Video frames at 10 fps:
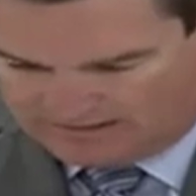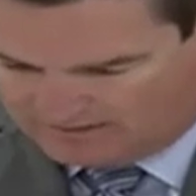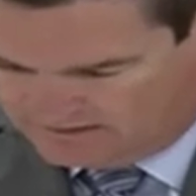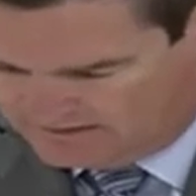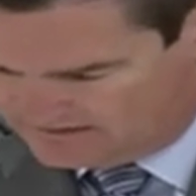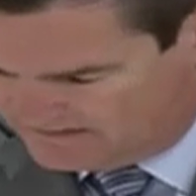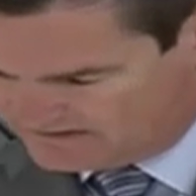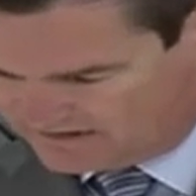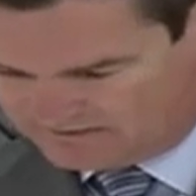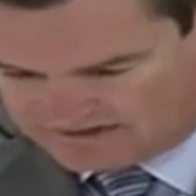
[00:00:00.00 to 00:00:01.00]
There's
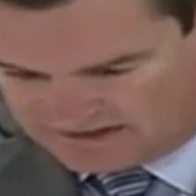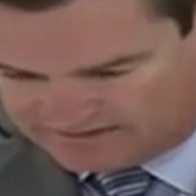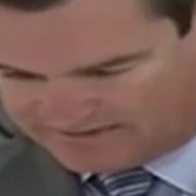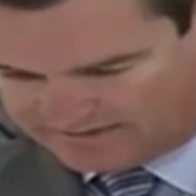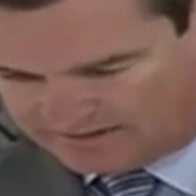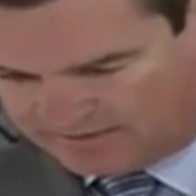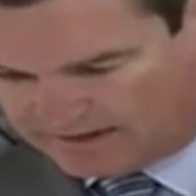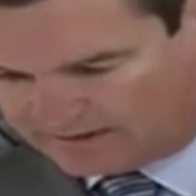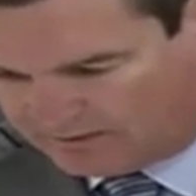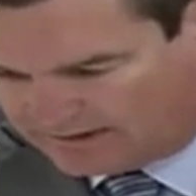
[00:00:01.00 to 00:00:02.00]
been some discussion about the
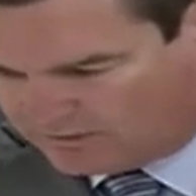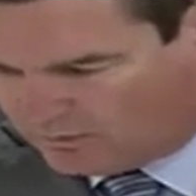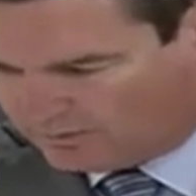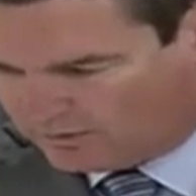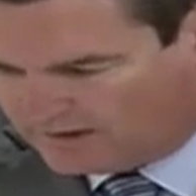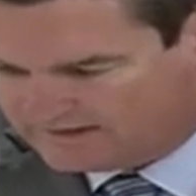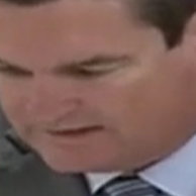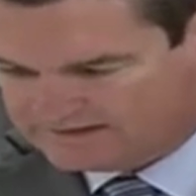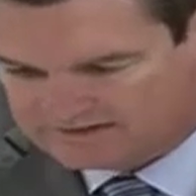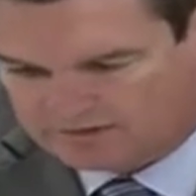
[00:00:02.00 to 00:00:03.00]
Commodity Credit
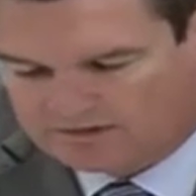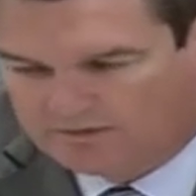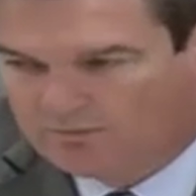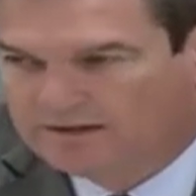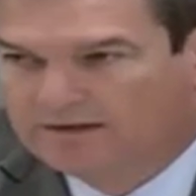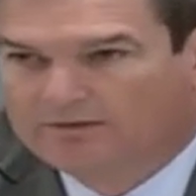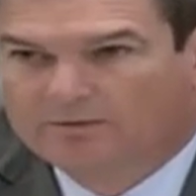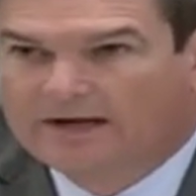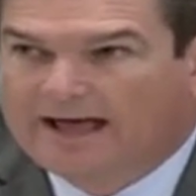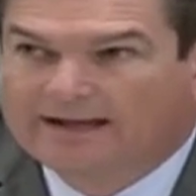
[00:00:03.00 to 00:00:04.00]
Corporation. Certainly
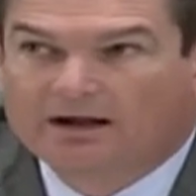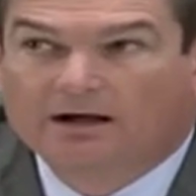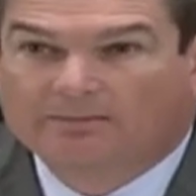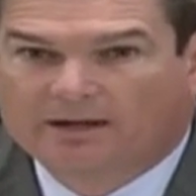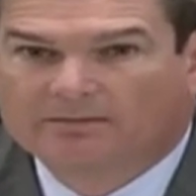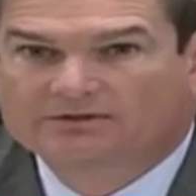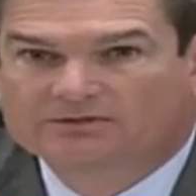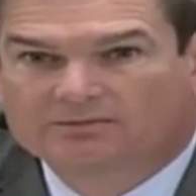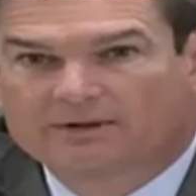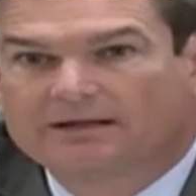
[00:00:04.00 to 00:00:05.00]
when ad hoc
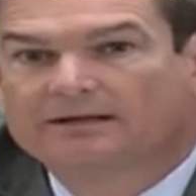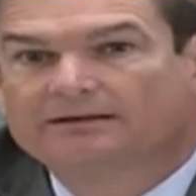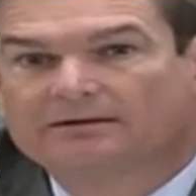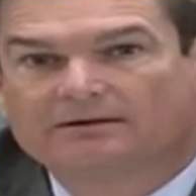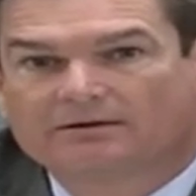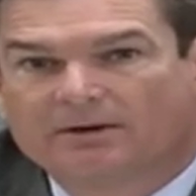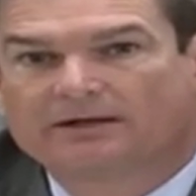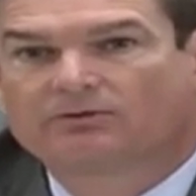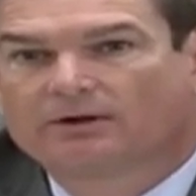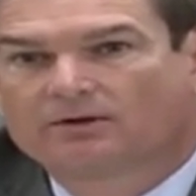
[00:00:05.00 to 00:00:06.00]
payments are made, the
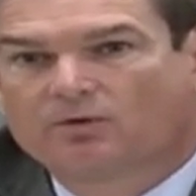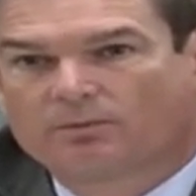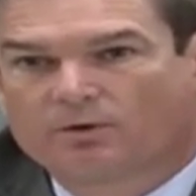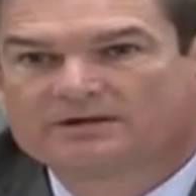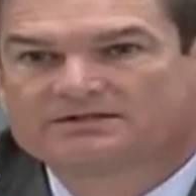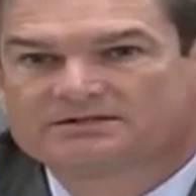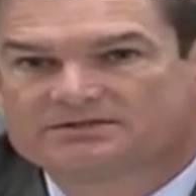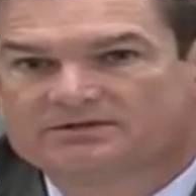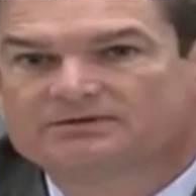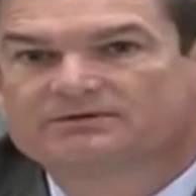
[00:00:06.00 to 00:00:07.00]
Commodity Credit Corporation
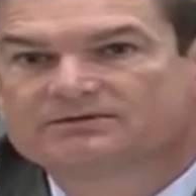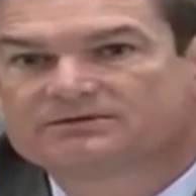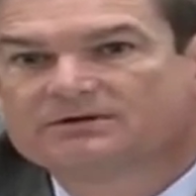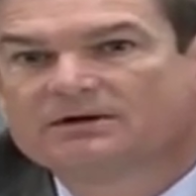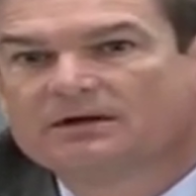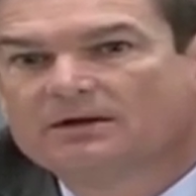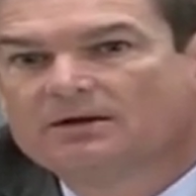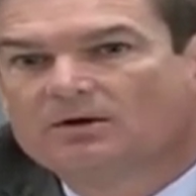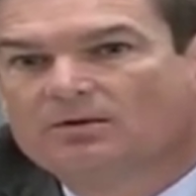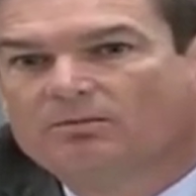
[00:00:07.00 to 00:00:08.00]
is used.
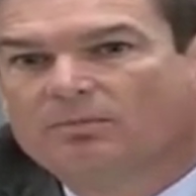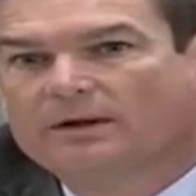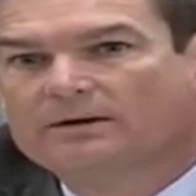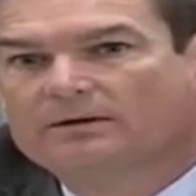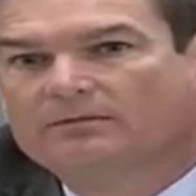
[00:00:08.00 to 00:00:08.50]
But